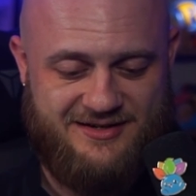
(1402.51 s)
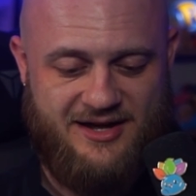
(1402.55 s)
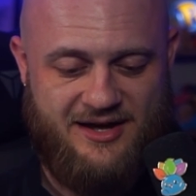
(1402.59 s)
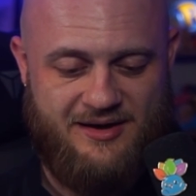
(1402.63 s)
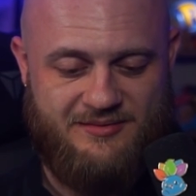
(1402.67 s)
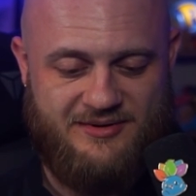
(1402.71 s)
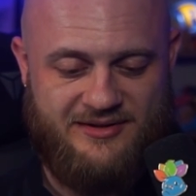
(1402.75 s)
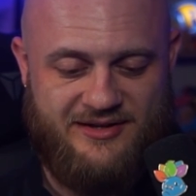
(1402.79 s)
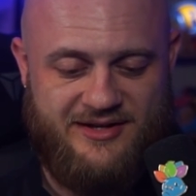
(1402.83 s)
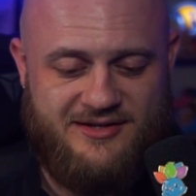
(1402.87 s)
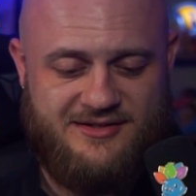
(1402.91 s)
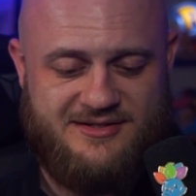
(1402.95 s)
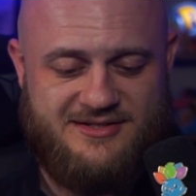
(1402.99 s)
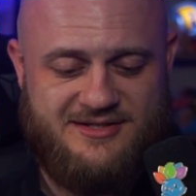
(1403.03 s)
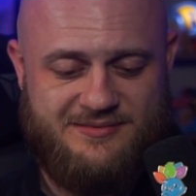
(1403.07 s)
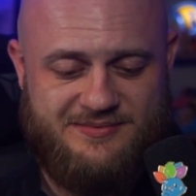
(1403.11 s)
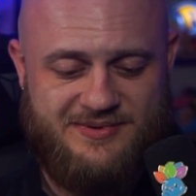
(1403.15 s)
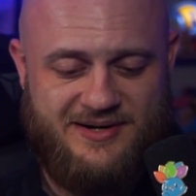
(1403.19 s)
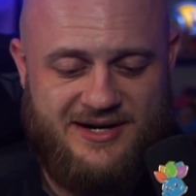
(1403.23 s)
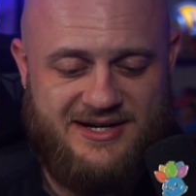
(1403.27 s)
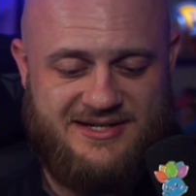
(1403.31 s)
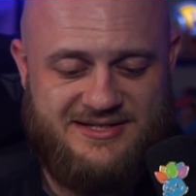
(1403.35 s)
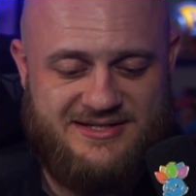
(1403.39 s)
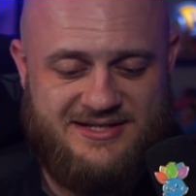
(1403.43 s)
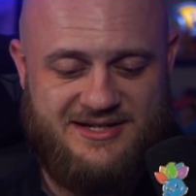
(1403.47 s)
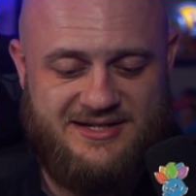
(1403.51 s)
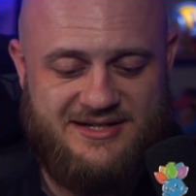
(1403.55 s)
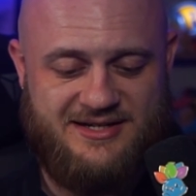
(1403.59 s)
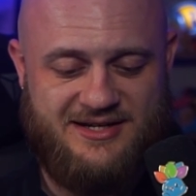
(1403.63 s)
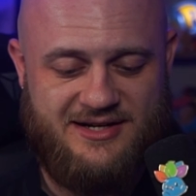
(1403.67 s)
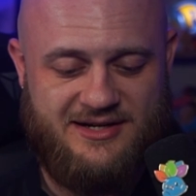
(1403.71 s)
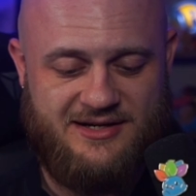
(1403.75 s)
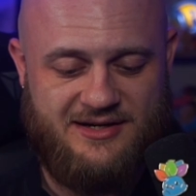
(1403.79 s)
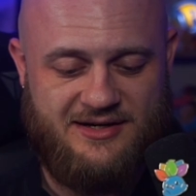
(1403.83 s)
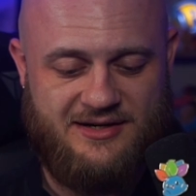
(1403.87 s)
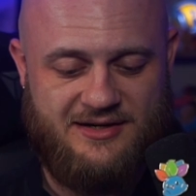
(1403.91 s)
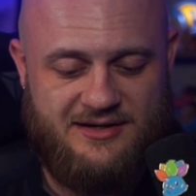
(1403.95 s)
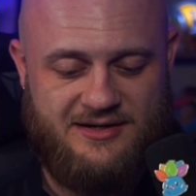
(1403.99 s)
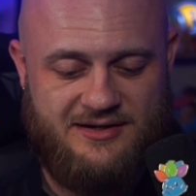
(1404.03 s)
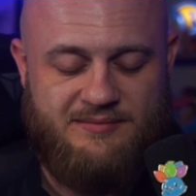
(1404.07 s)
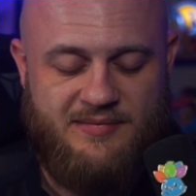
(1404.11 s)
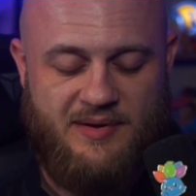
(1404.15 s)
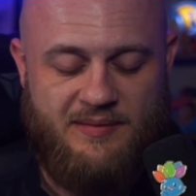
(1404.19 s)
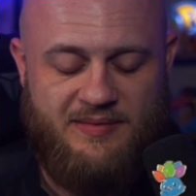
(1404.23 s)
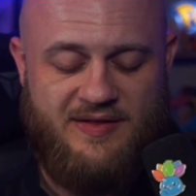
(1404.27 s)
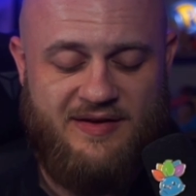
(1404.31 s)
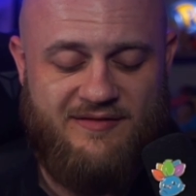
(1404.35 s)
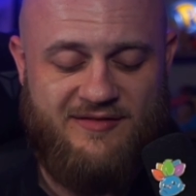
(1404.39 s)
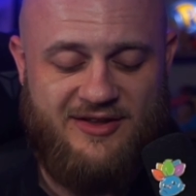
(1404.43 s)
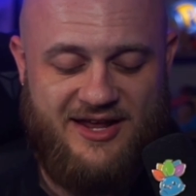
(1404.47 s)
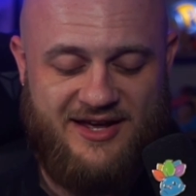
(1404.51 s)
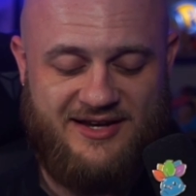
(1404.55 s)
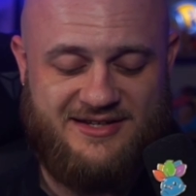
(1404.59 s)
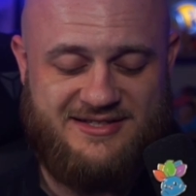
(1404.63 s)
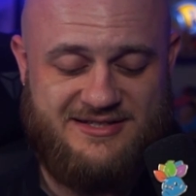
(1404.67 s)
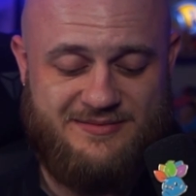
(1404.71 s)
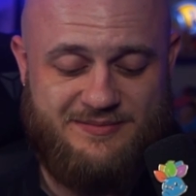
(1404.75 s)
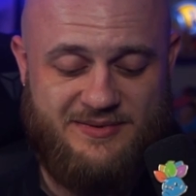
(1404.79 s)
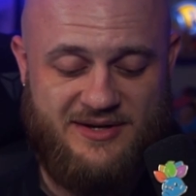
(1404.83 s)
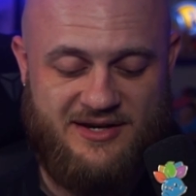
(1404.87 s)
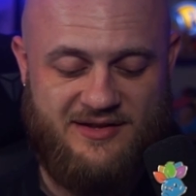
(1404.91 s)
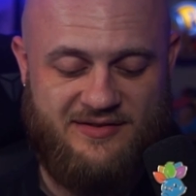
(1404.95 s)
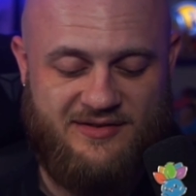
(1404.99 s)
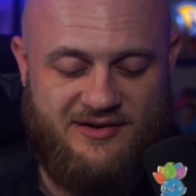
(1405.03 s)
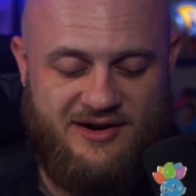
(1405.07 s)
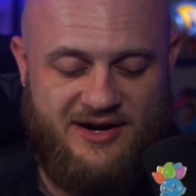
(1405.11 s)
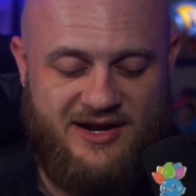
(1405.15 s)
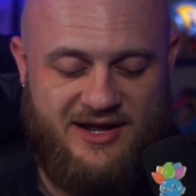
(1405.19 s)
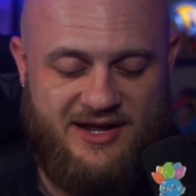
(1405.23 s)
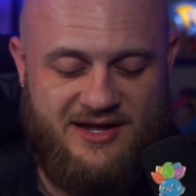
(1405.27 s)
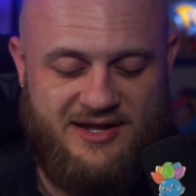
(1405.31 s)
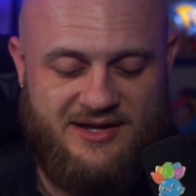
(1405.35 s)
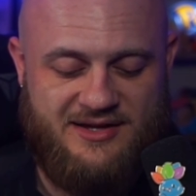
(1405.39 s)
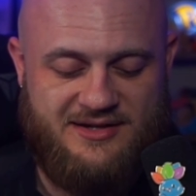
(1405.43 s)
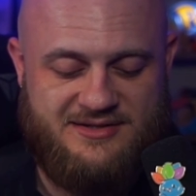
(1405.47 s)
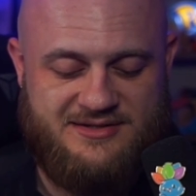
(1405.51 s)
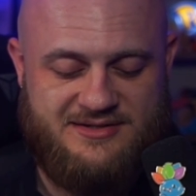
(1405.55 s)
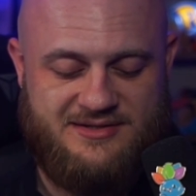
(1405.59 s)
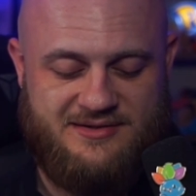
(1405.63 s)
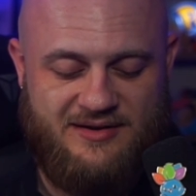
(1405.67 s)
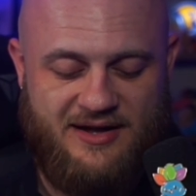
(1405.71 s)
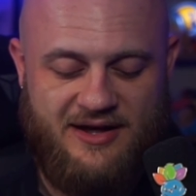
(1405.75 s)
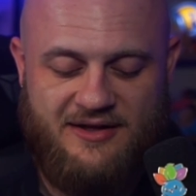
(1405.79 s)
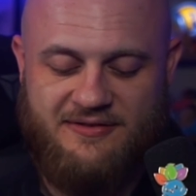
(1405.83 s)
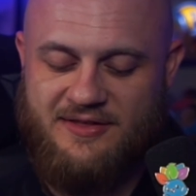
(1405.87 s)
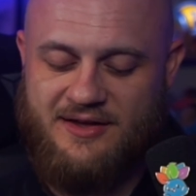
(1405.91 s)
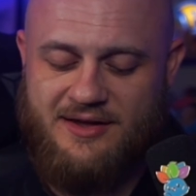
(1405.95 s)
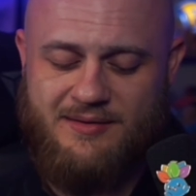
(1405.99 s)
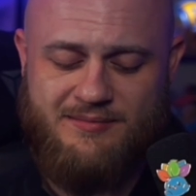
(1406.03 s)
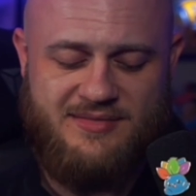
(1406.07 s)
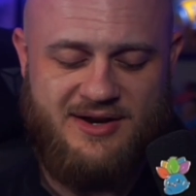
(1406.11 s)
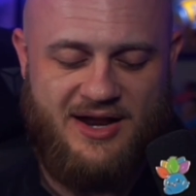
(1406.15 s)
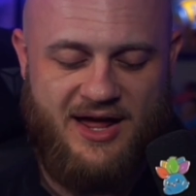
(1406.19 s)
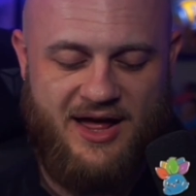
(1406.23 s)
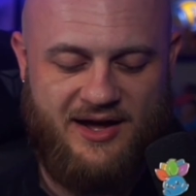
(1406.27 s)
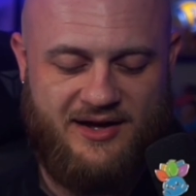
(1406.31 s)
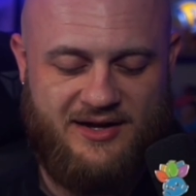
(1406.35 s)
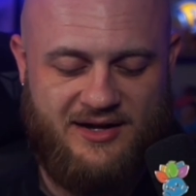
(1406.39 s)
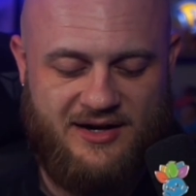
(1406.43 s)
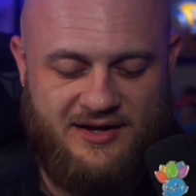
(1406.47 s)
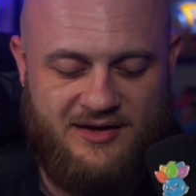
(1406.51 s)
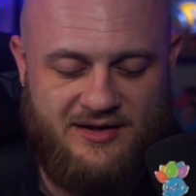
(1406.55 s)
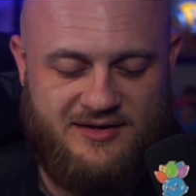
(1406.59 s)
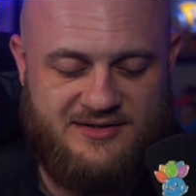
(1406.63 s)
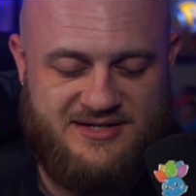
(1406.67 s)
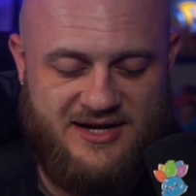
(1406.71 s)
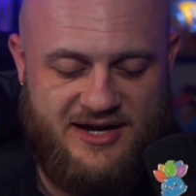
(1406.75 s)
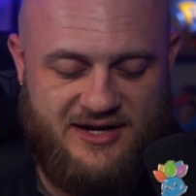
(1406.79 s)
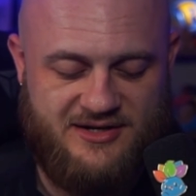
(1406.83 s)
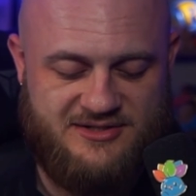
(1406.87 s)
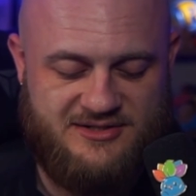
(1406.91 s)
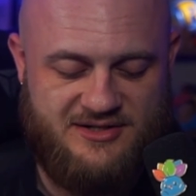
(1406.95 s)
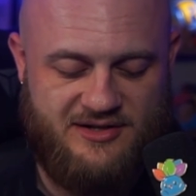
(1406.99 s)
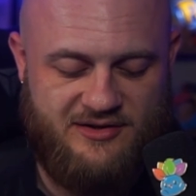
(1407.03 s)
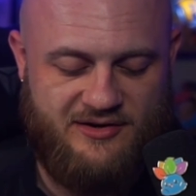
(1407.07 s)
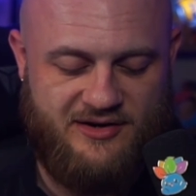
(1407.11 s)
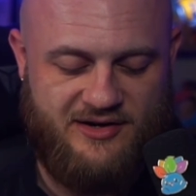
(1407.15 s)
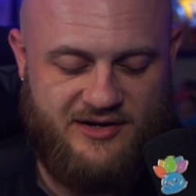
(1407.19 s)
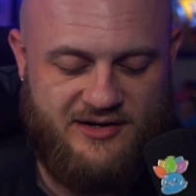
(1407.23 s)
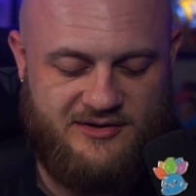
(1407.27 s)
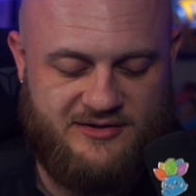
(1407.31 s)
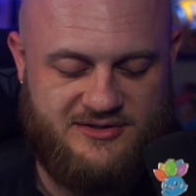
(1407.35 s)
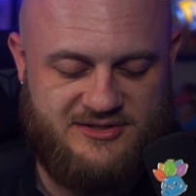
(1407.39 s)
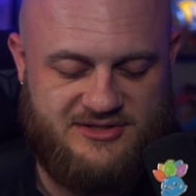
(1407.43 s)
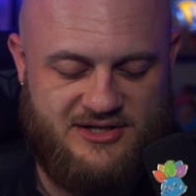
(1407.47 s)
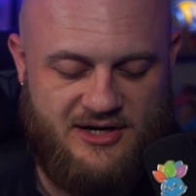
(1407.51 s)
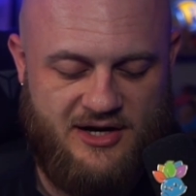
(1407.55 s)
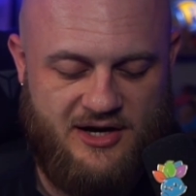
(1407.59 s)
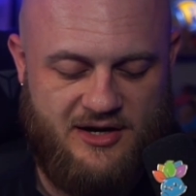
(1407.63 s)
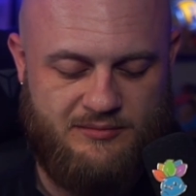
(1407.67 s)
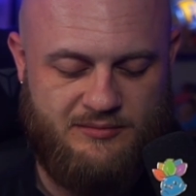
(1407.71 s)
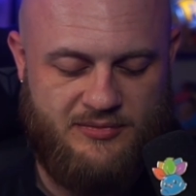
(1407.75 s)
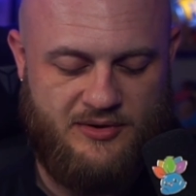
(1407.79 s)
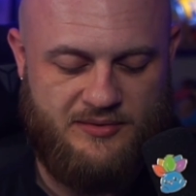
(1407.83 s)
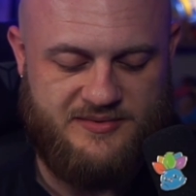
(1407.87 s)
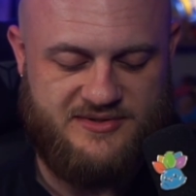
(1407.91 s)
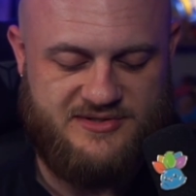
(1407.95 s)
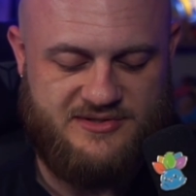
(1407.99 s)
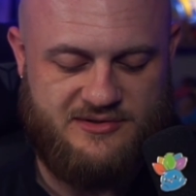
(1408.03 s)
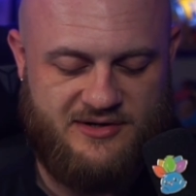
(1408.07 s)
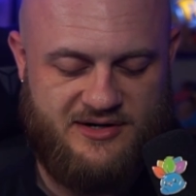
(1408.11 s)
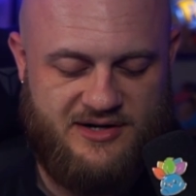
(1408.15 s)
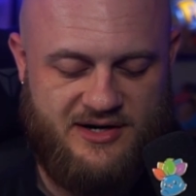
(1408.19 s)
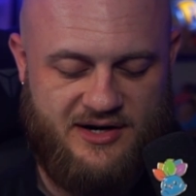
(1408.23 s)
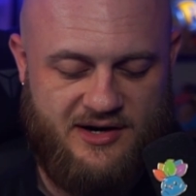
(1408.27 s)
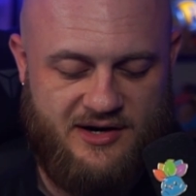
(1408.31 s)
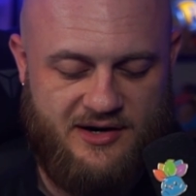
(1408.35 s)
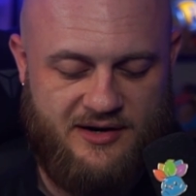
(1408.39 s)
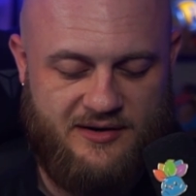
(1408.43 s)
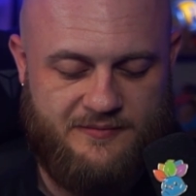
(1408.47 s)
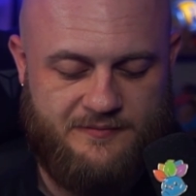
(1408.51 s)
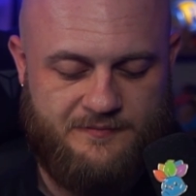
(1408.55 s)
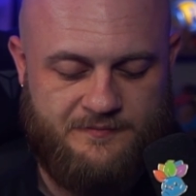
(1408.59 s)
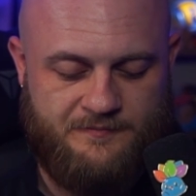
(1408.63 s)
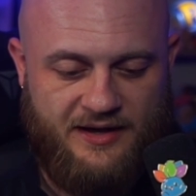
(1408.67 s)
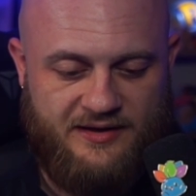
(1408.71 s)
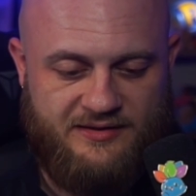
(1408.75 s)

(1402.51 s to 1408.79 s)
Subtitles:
I'm a little surprised they didn't. Maybe they have an X speed in their hand. I think I'm not going to attach another energy on Bulbasaur here.